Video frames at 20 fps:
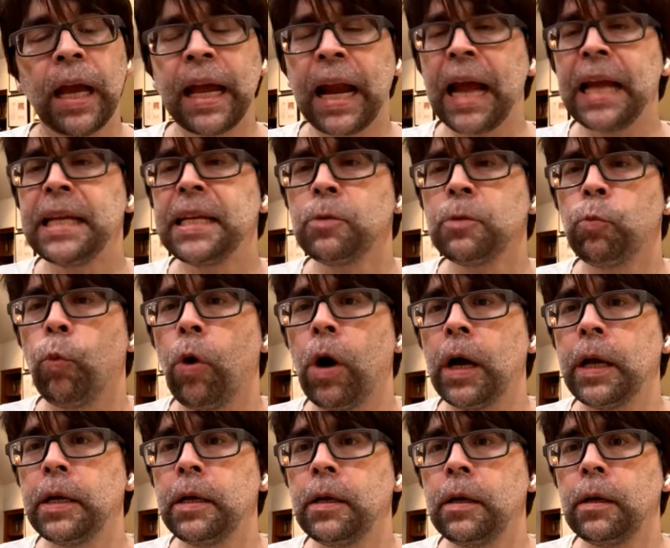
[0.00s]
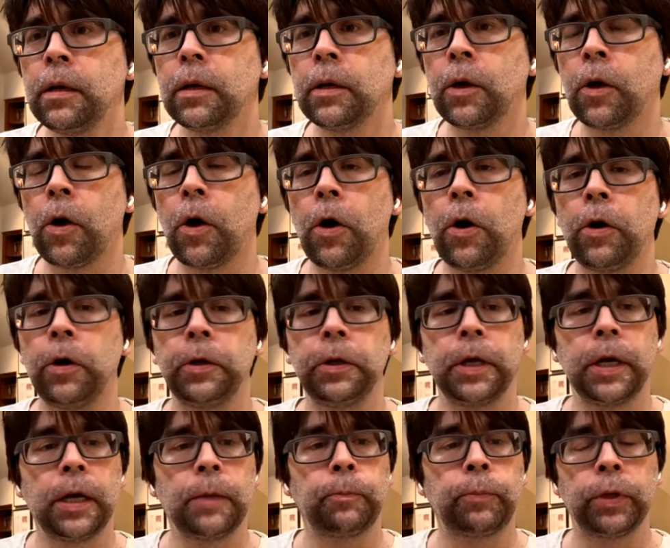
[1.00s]
and I did one
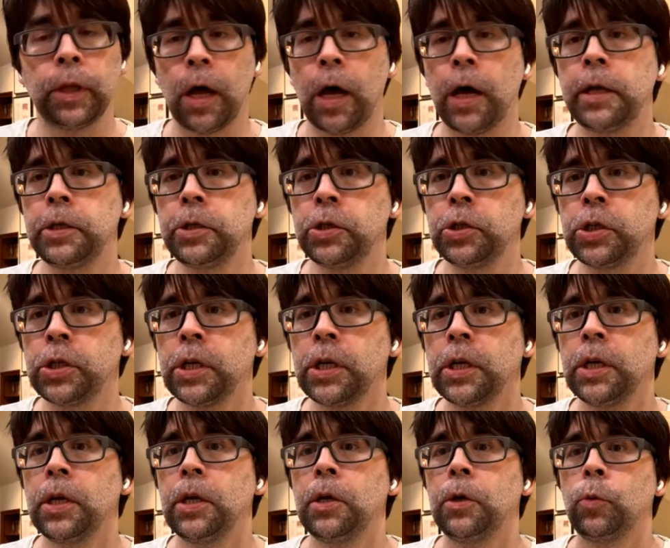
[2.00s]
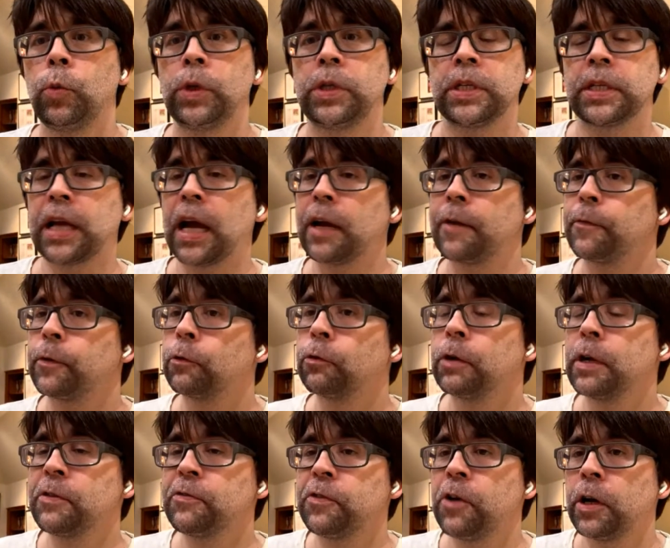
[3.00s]
called Plunge, which is kind of a
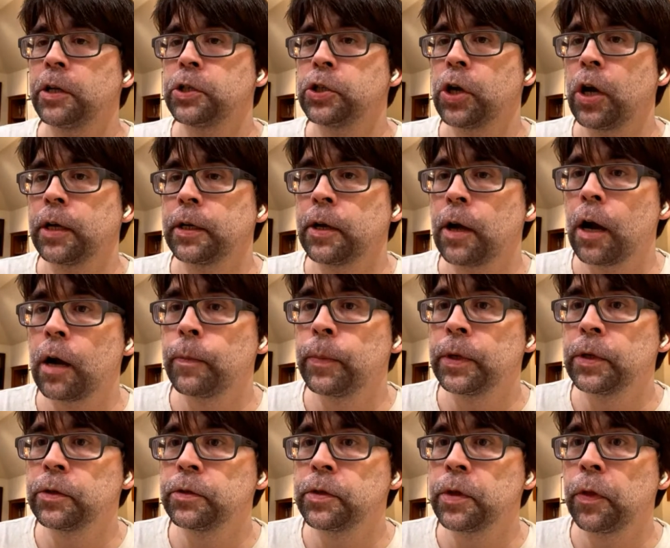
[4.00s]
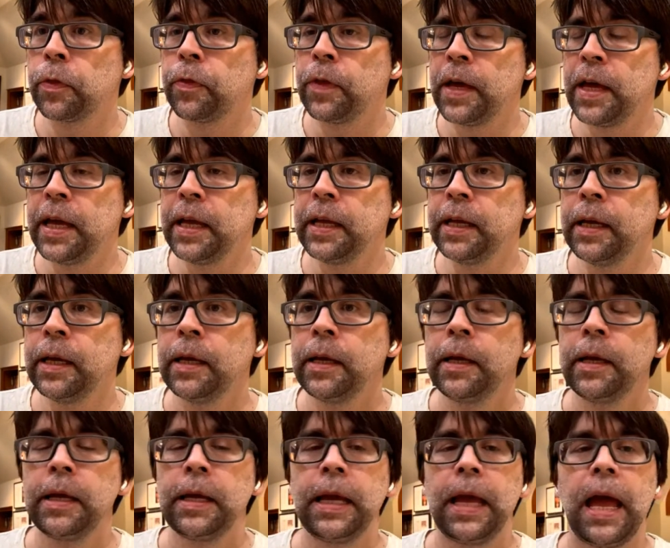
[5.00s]
riff on John Carpenter's The Thing.
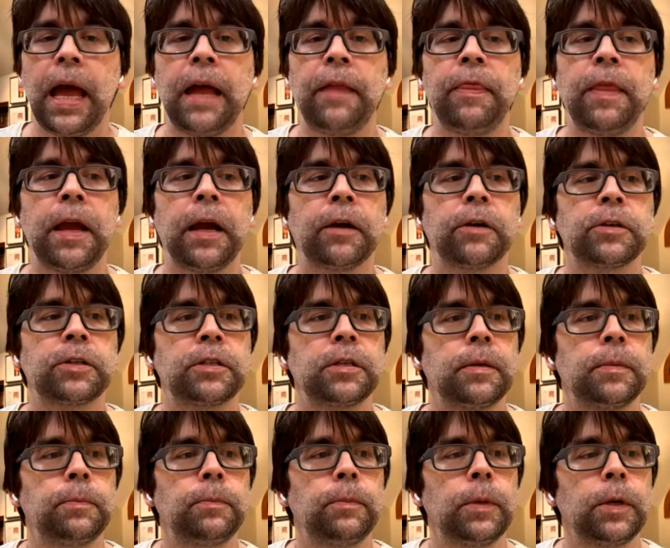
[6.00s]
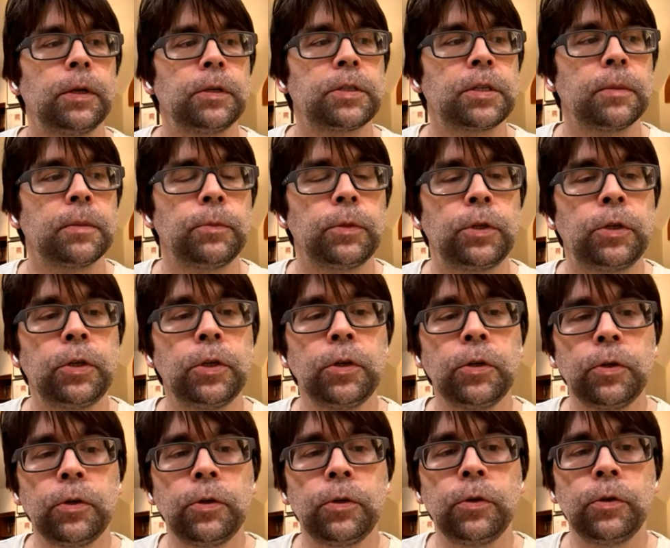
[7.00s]
And there are some some
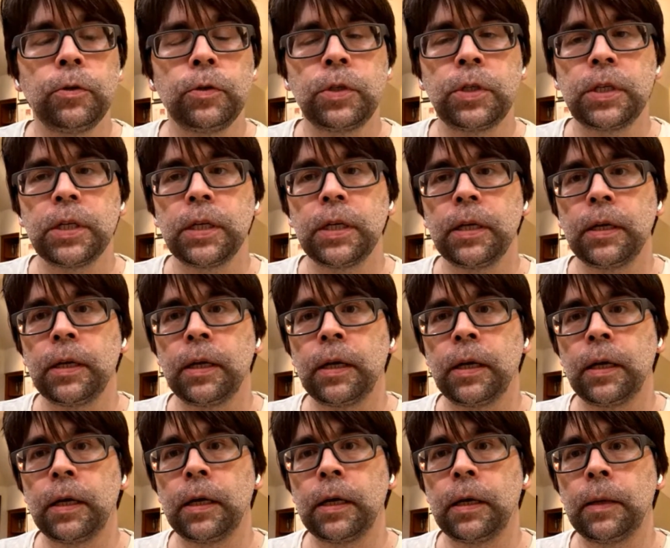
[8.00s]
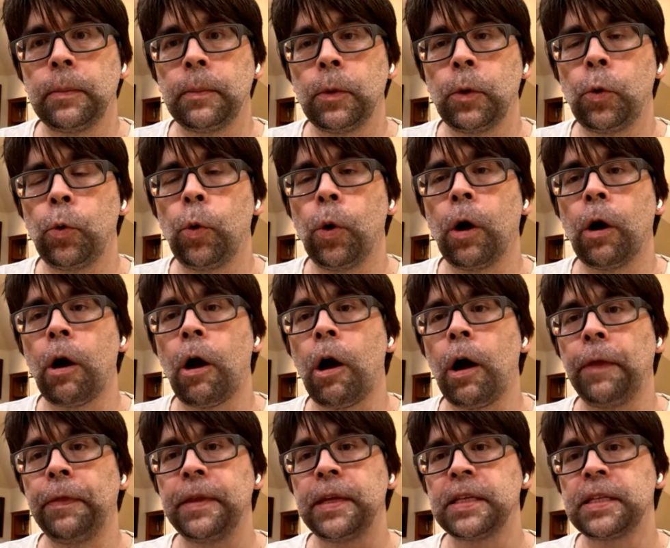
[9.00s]
dudes um, who are
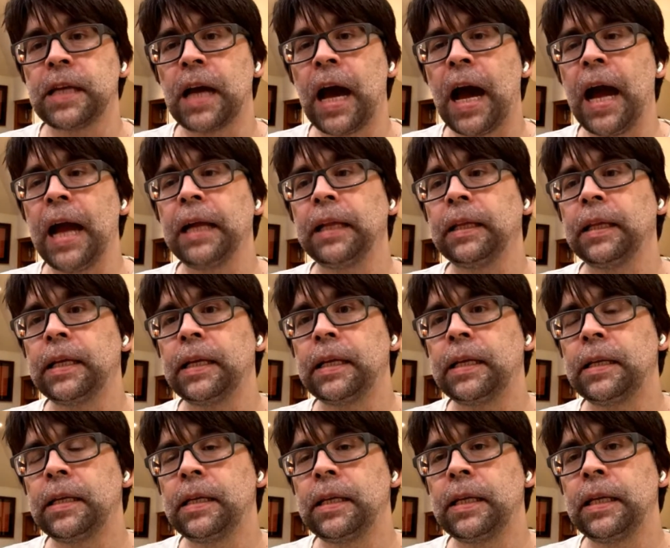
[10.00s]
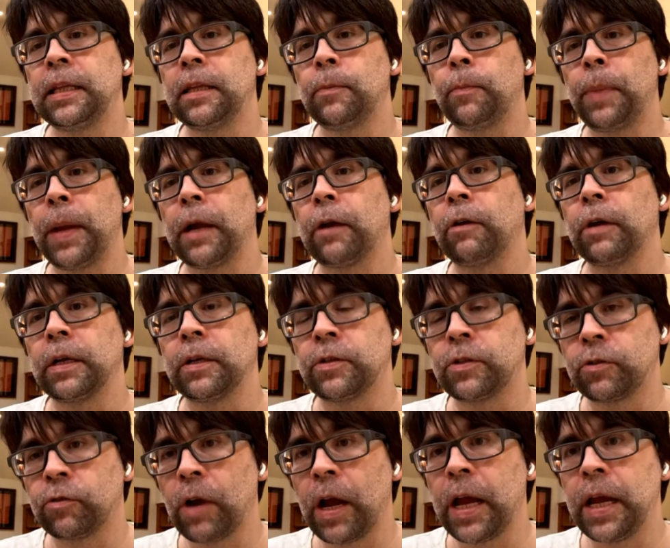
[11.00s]
on this island in the Bering
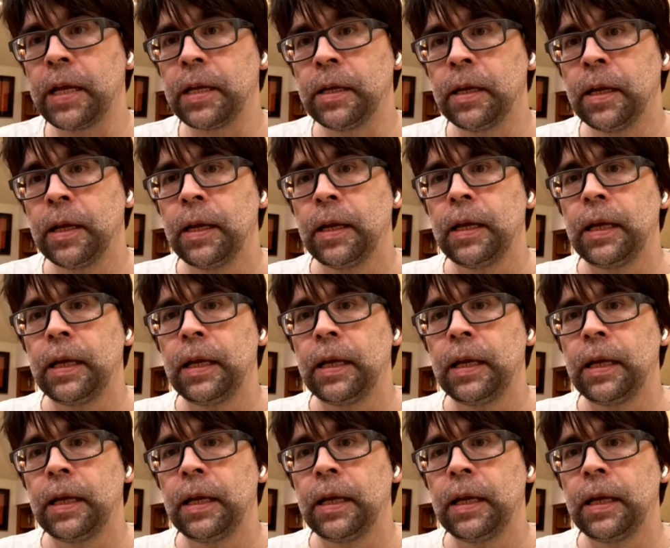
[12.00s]
Strait,